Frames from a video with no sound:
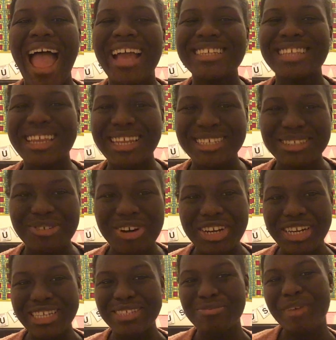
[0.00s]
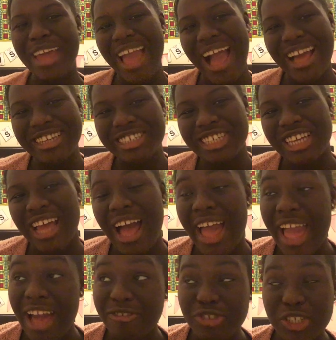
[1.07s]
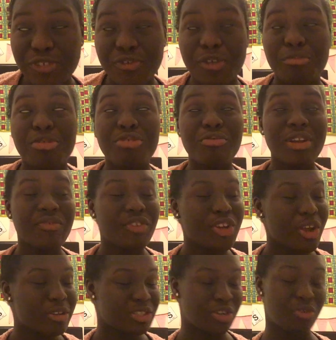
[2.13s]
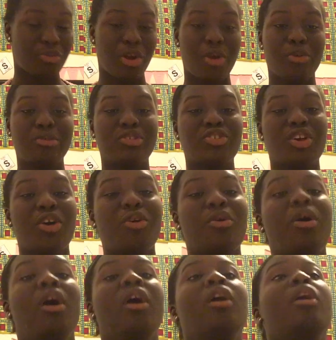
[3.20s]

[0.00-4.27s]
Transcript: Hey Study Squad, it's me, Angie. I have just filmed 3 videos in a row, so